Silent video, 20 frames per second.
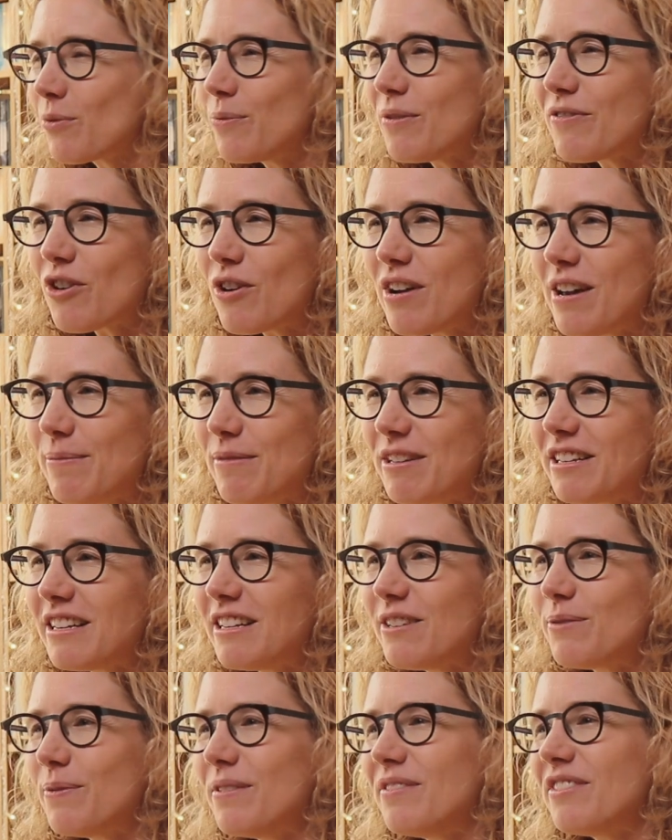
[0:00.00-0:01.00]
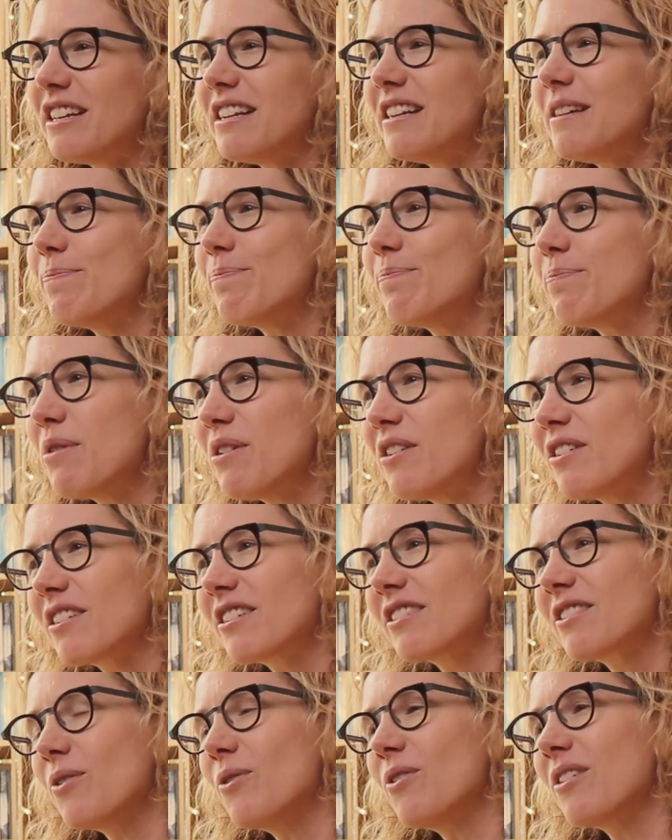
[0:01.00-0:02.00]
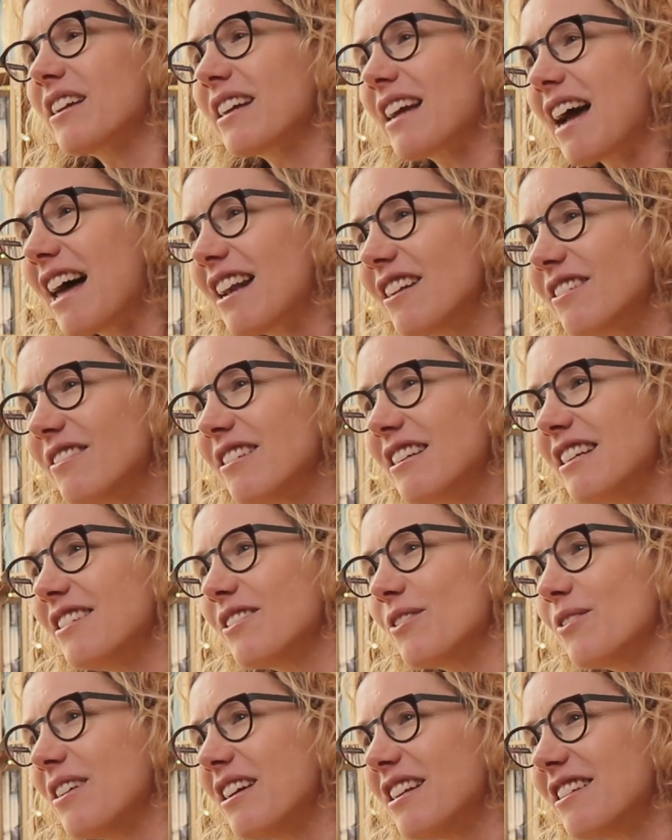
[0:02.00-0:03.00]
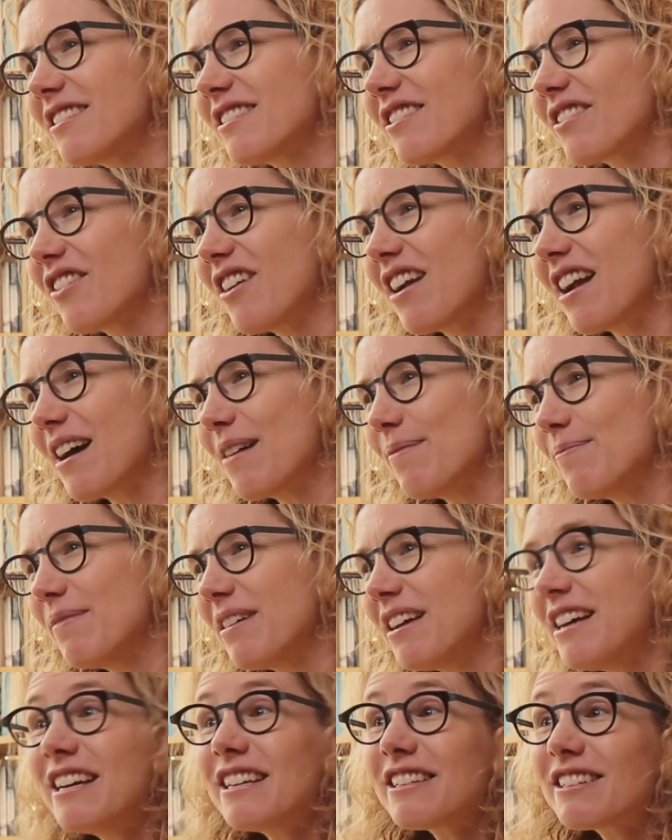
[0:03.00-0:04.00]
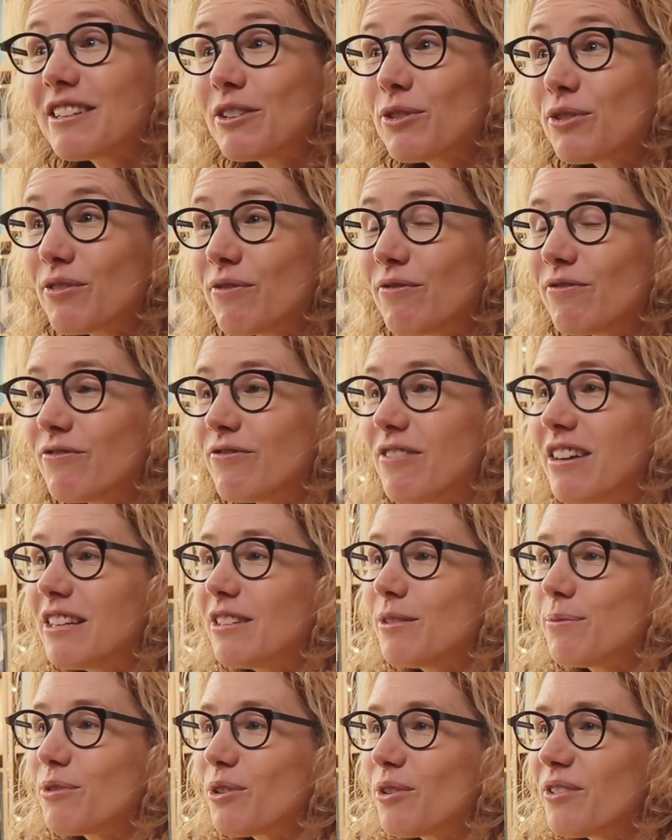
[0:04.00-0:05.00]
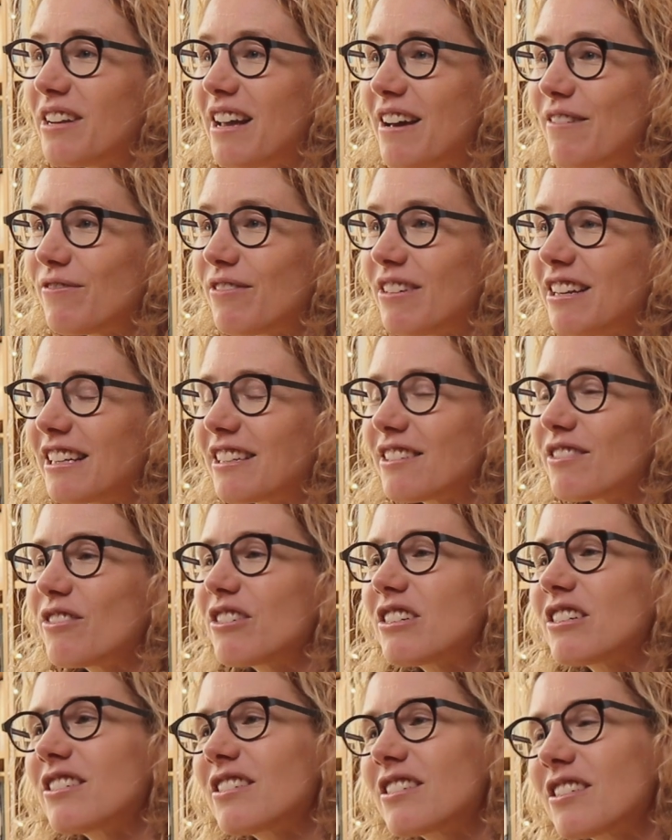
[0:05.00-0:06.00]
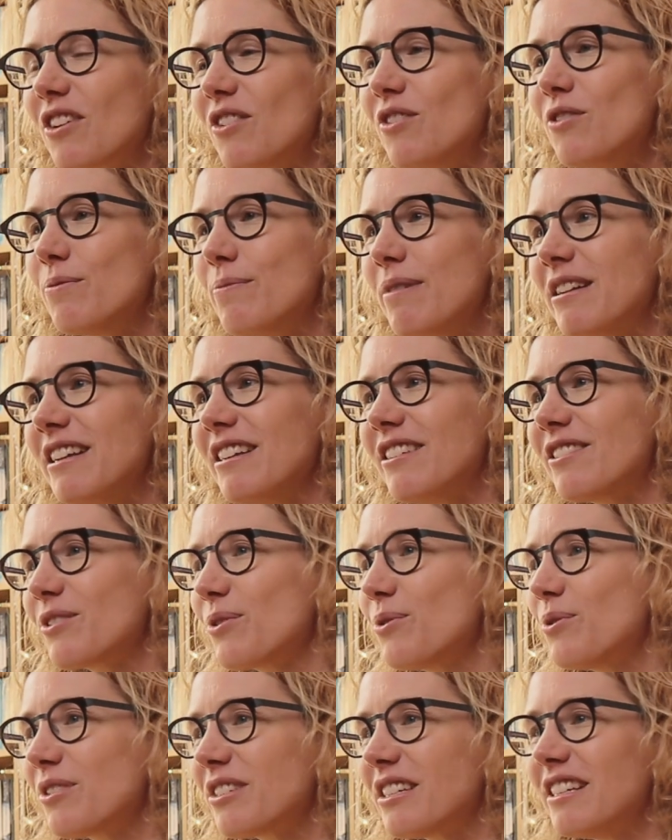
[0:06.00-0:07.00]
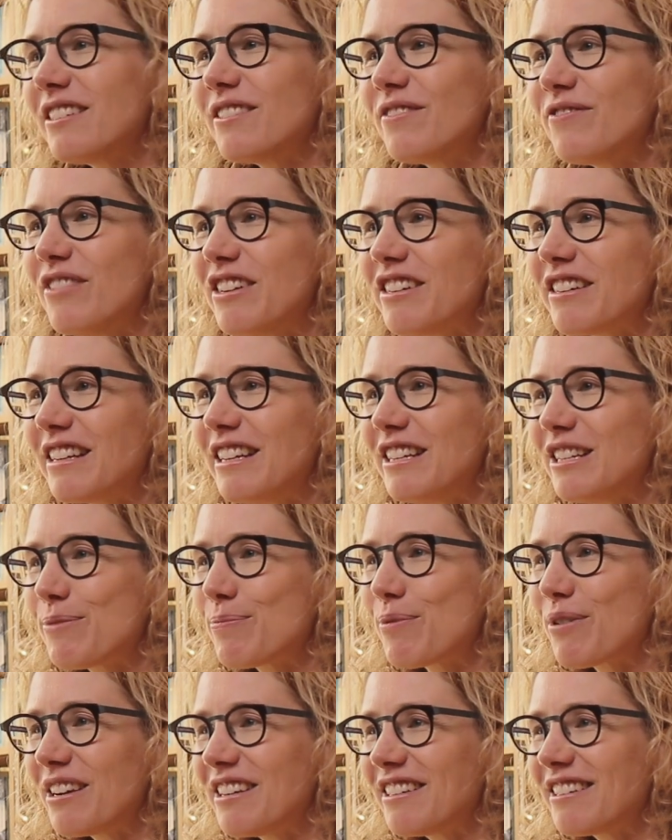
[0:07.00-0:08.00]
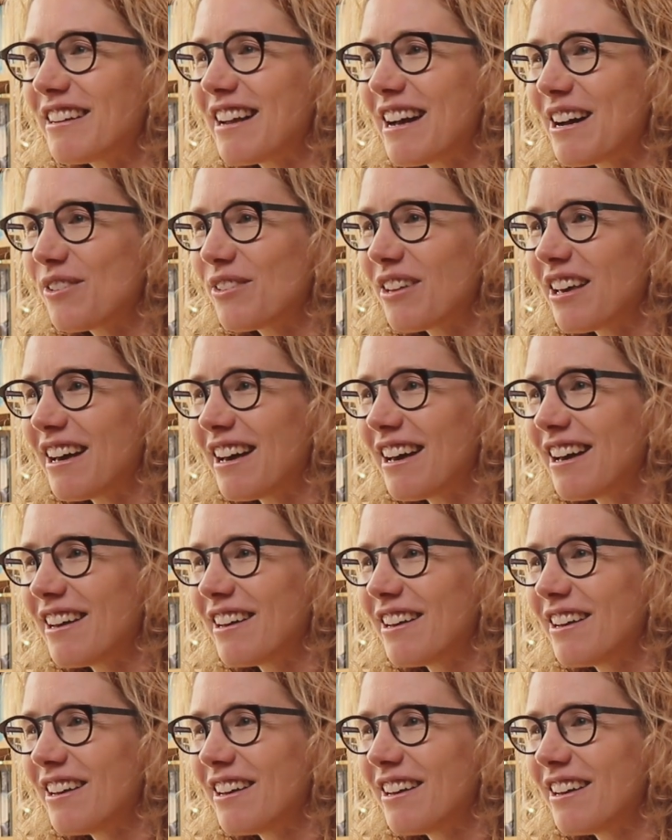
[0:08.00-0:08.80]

We've got images we've seen in books or galleries or Instagram, stills from films or Netflix. There are so many sources of visual inspiration out there.